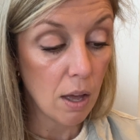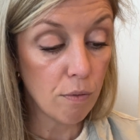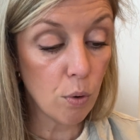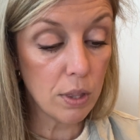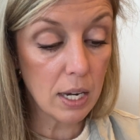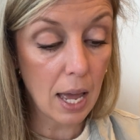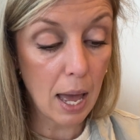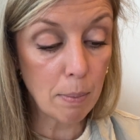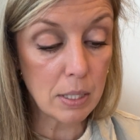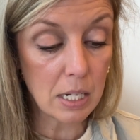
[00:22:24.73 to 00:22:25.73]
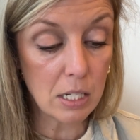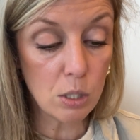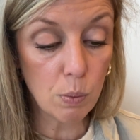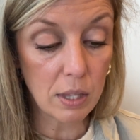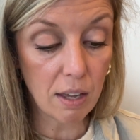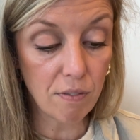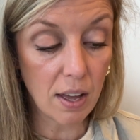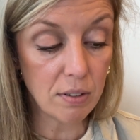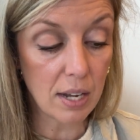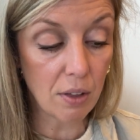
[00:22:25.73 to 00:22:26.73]
For the inhabitants, when they
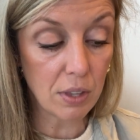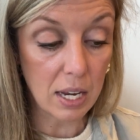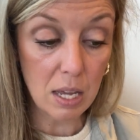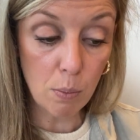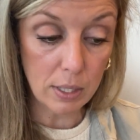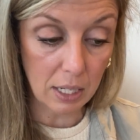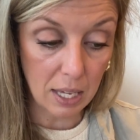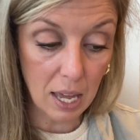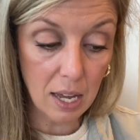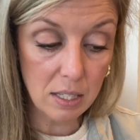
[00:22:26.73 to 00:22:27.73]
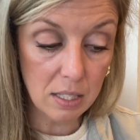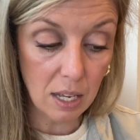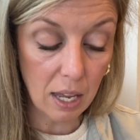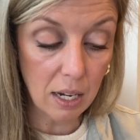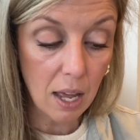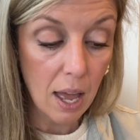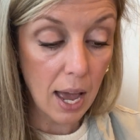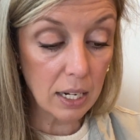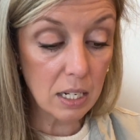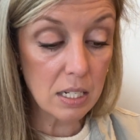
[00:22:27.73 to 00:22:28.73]
found out that he was a king's son,
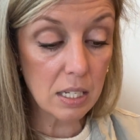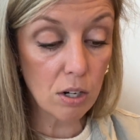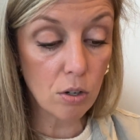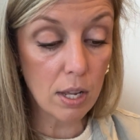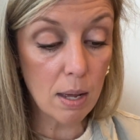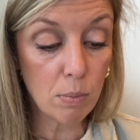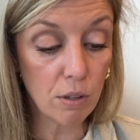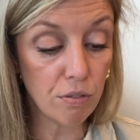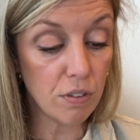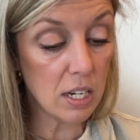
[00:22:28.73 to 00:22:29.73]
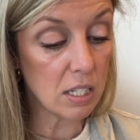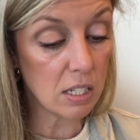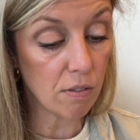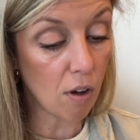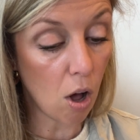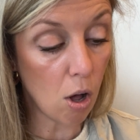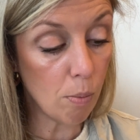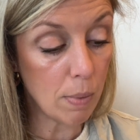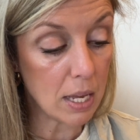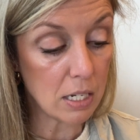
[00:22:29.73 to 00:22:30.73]
had considered him the fittest of all
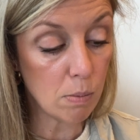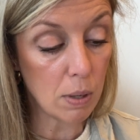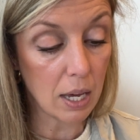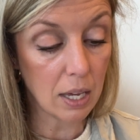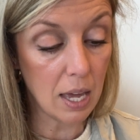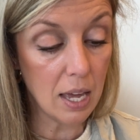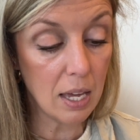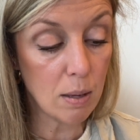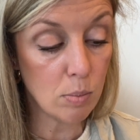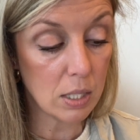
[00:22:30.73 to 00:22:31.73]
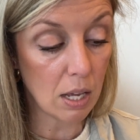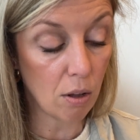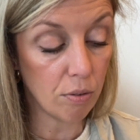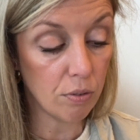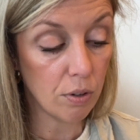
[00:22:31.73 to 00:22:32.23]
men to be a king himself.